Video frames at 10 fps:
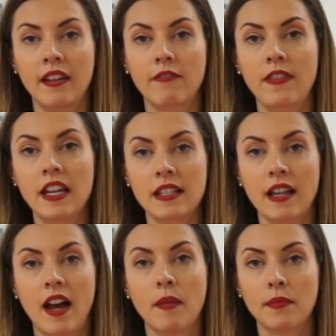it face
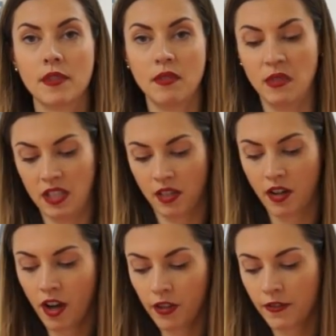up. So that means the
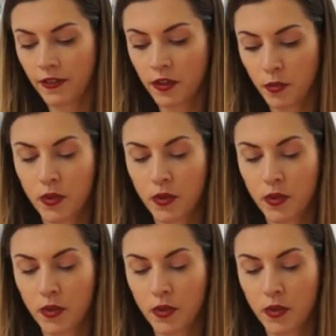colorful